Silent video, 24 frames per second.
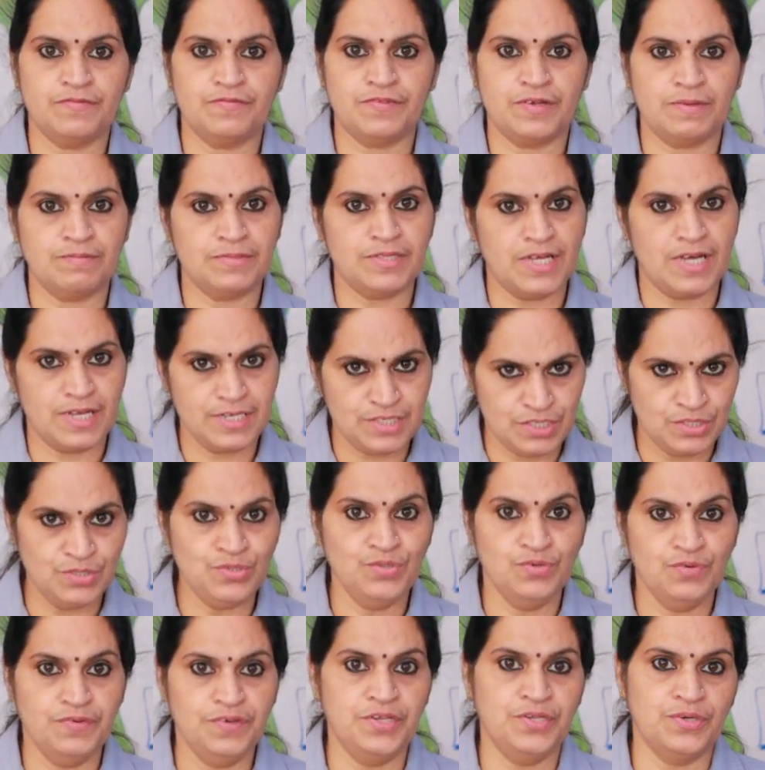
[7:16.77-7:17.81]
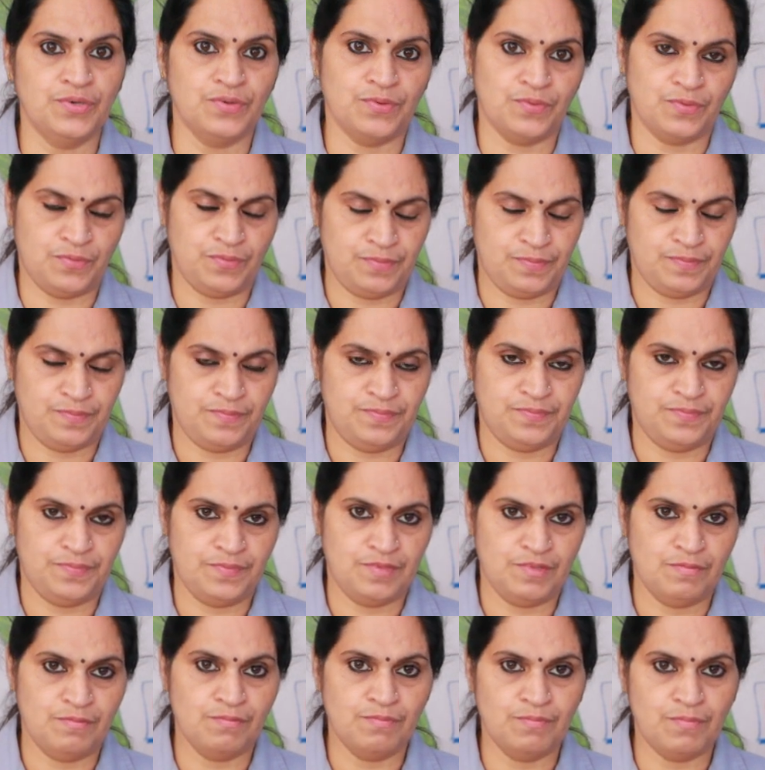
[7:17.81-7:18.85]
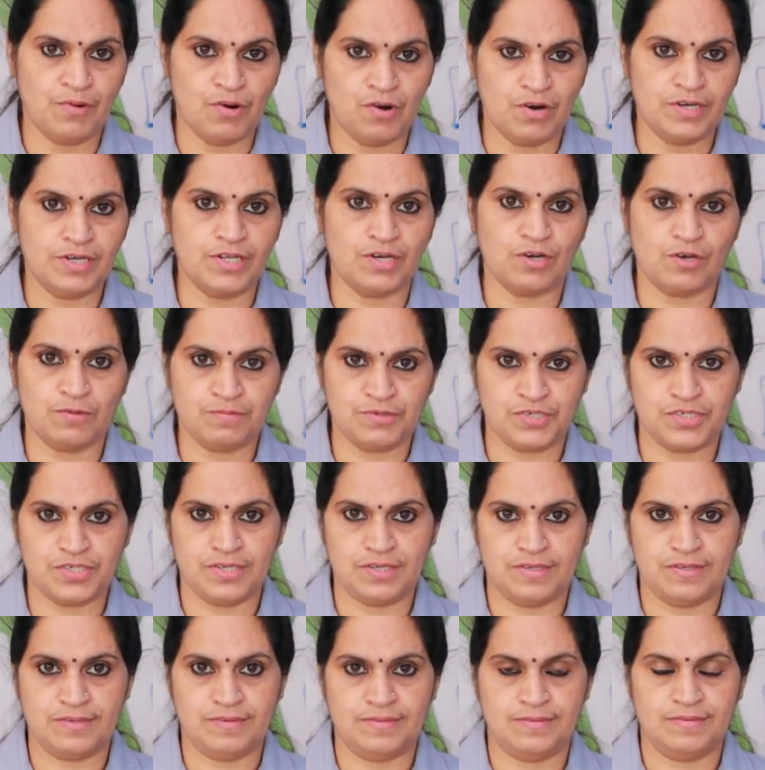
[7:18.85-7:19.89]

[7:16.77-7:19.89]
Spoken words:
from that new window, border option.